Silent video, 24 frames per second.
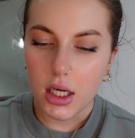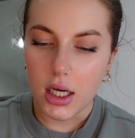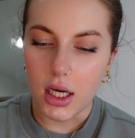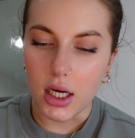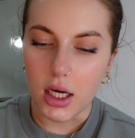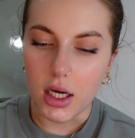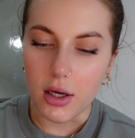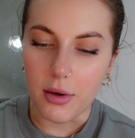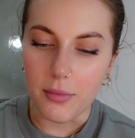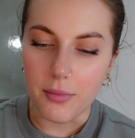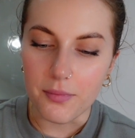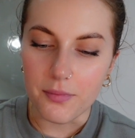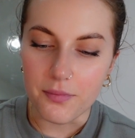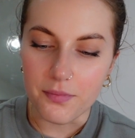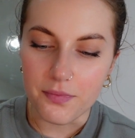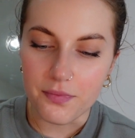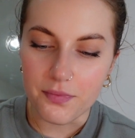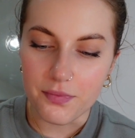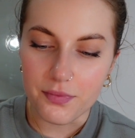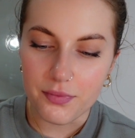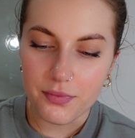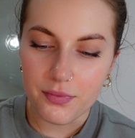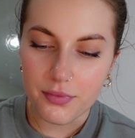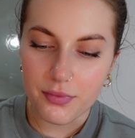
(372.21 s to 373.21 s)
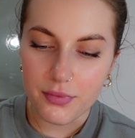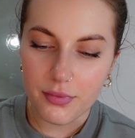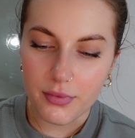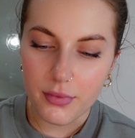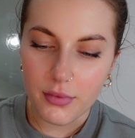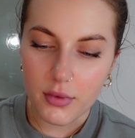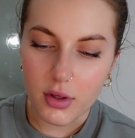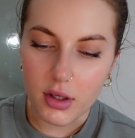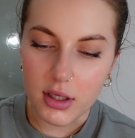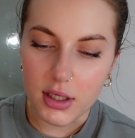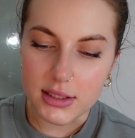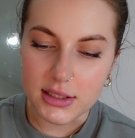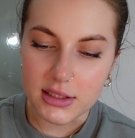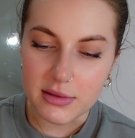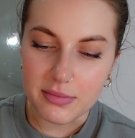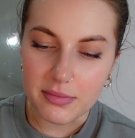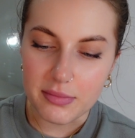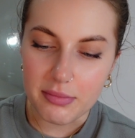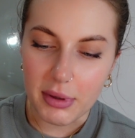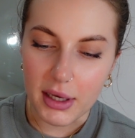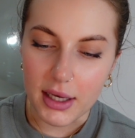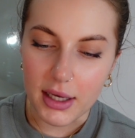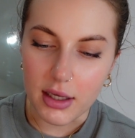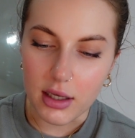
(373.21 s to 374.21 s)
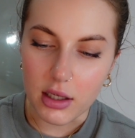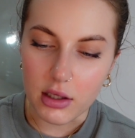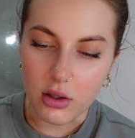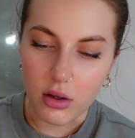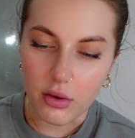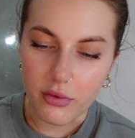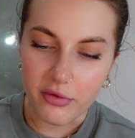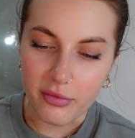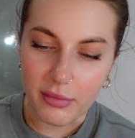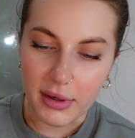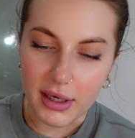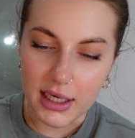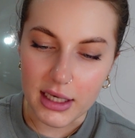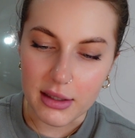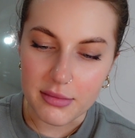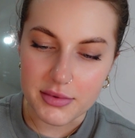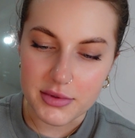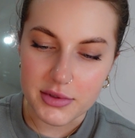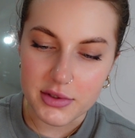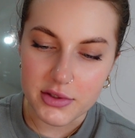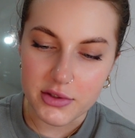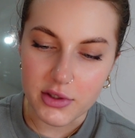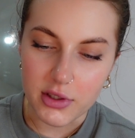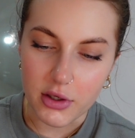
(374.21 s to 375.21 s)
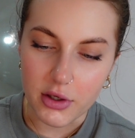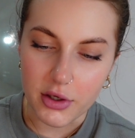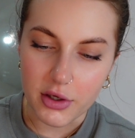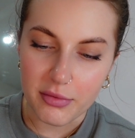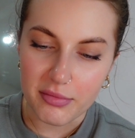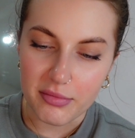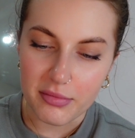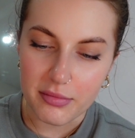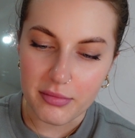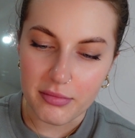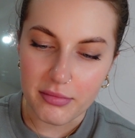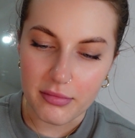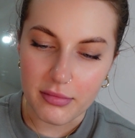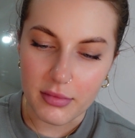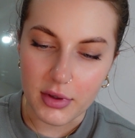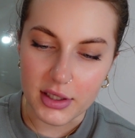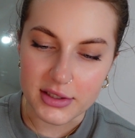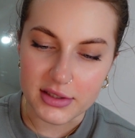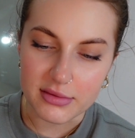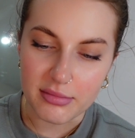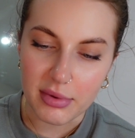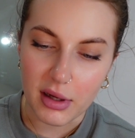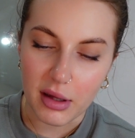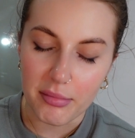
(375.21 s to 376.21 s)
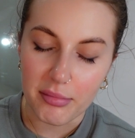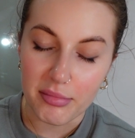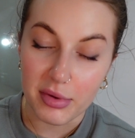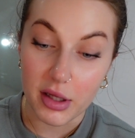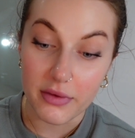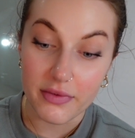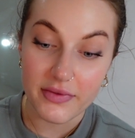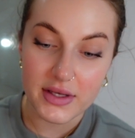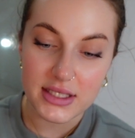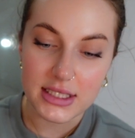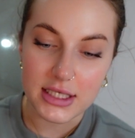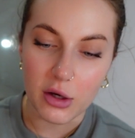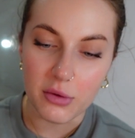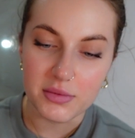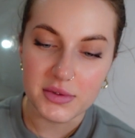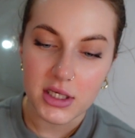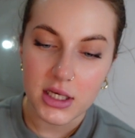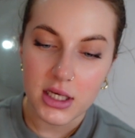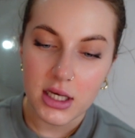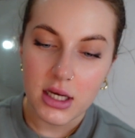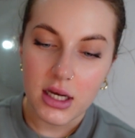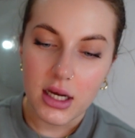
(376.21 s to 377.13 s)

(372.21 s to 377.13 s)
Um, I did pay a lot for my lips to look nice and plump, but this helps.